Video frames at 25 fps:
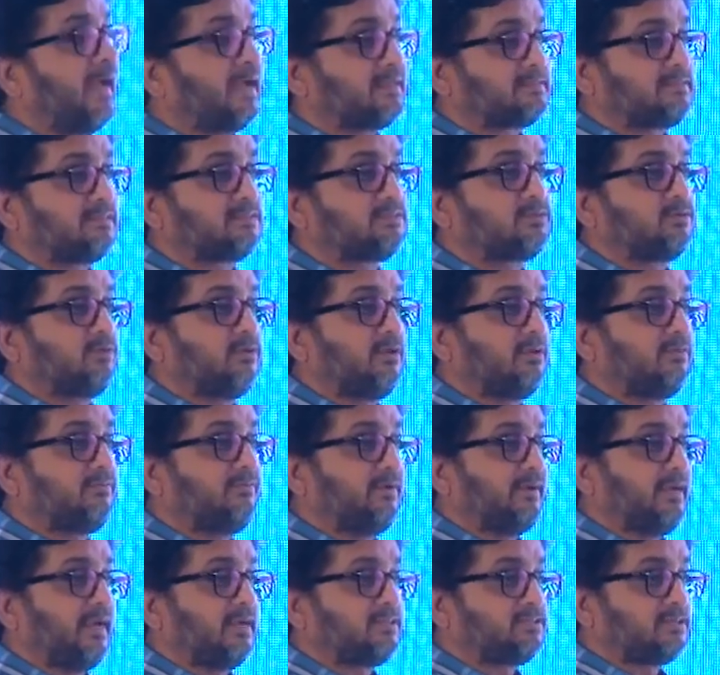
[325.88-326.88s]
access to your
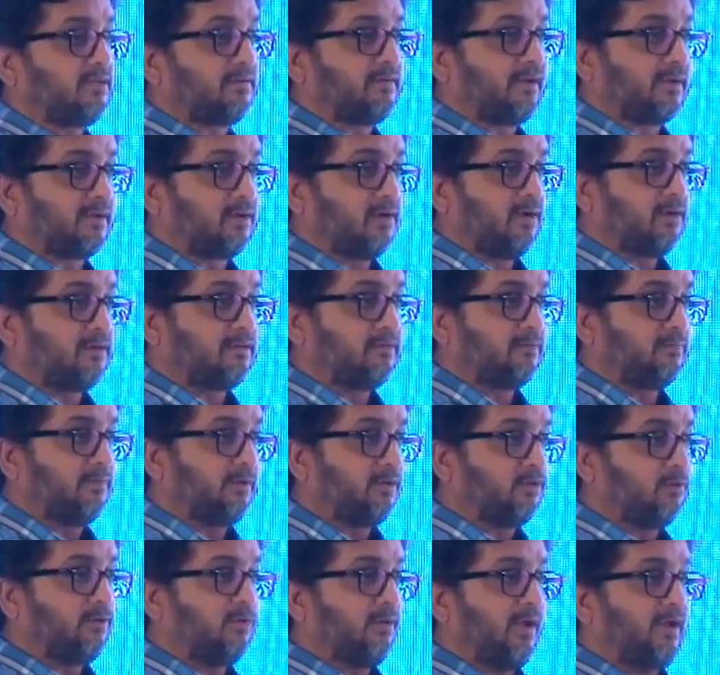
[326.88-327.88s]
financial record,
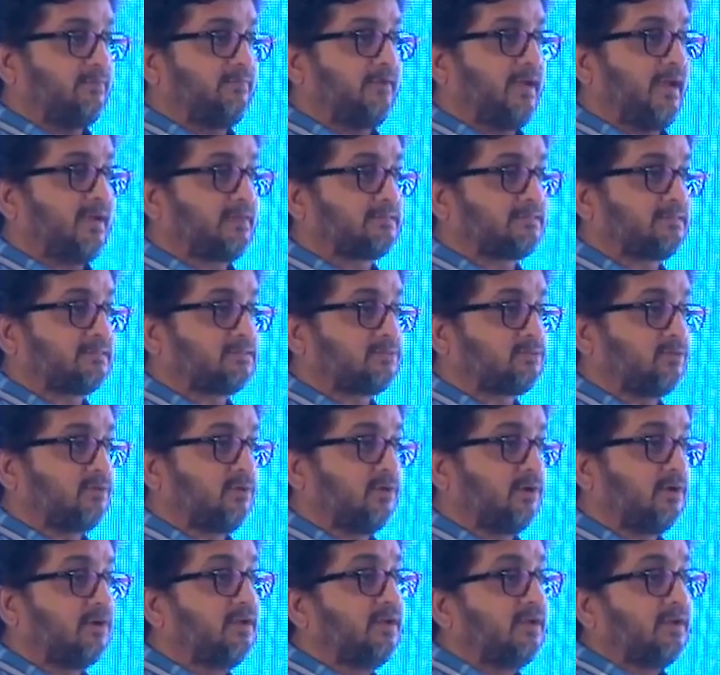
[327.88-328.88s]
but do you have access to
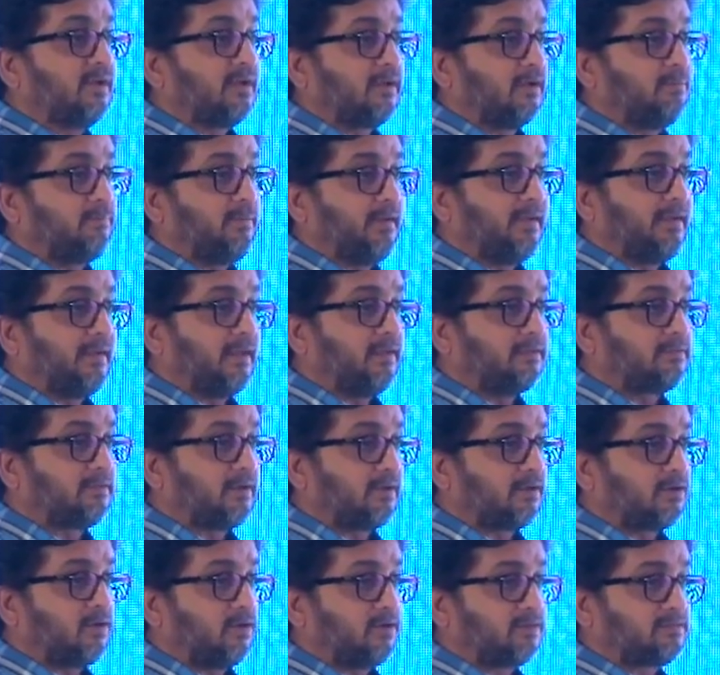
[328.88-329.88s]
your complete health
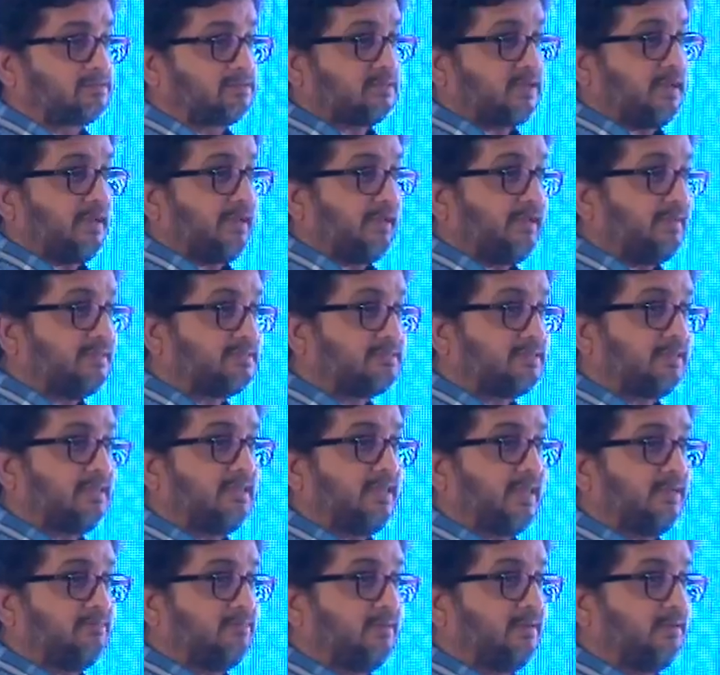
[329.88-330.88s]
records
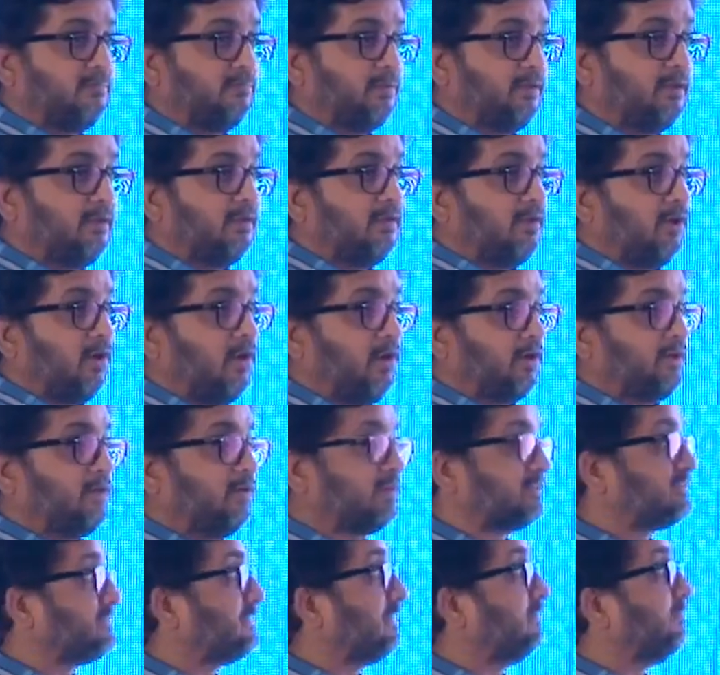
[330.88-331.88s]
easily available, or
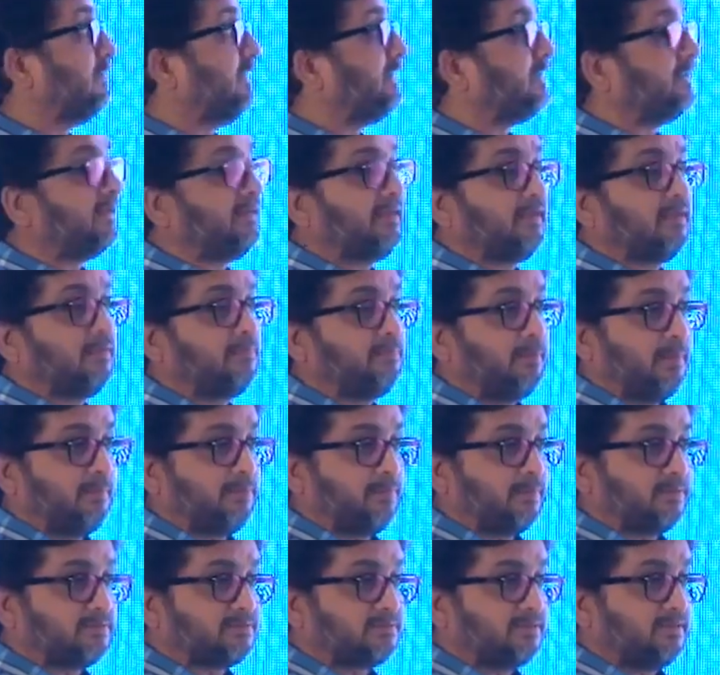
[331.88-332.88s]
you're still maintaining a
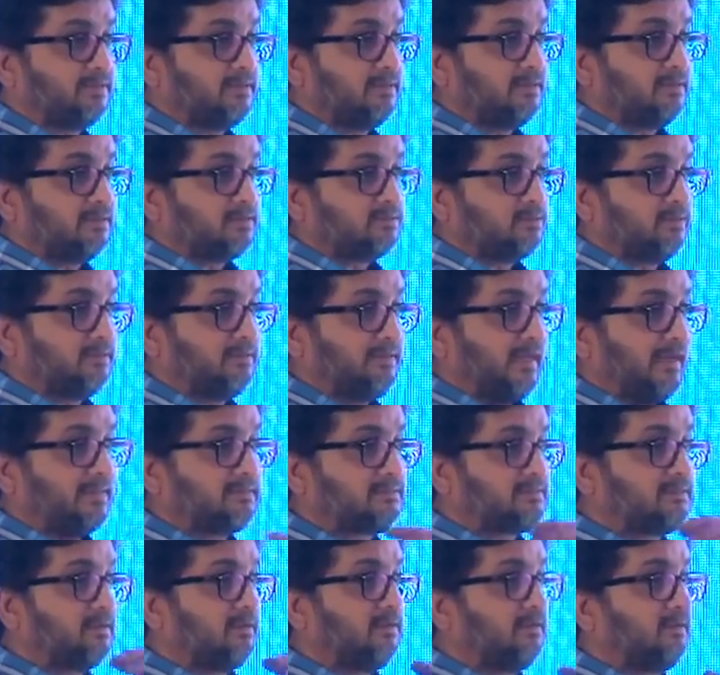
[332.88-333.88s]
papers? So
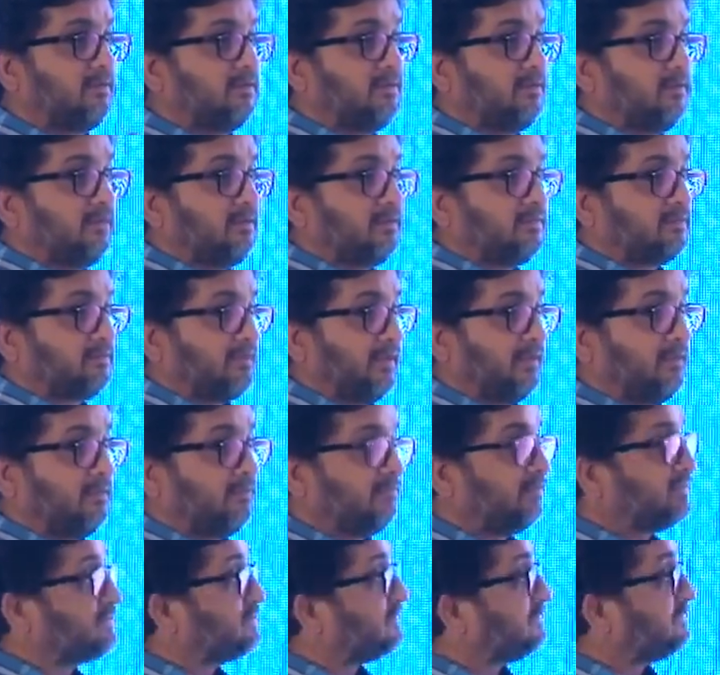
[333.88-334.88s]
that's the
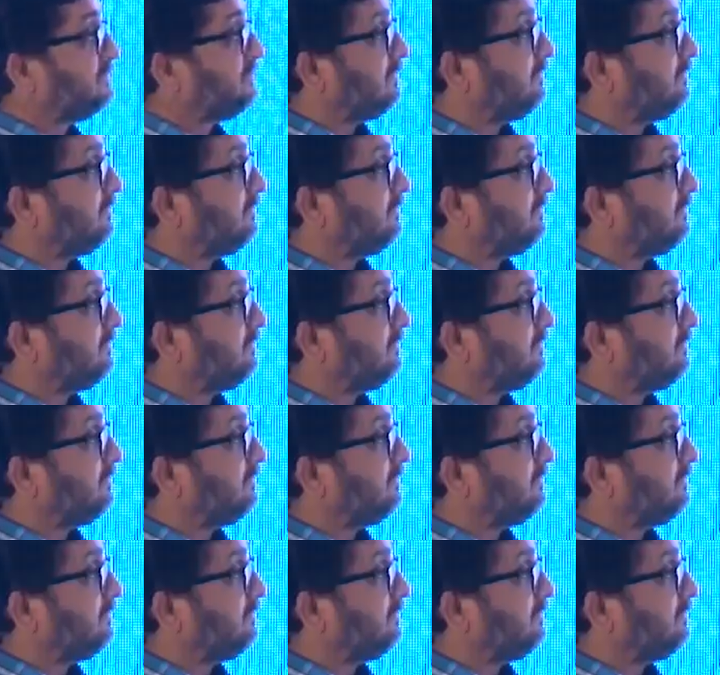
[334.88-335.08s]
thing which is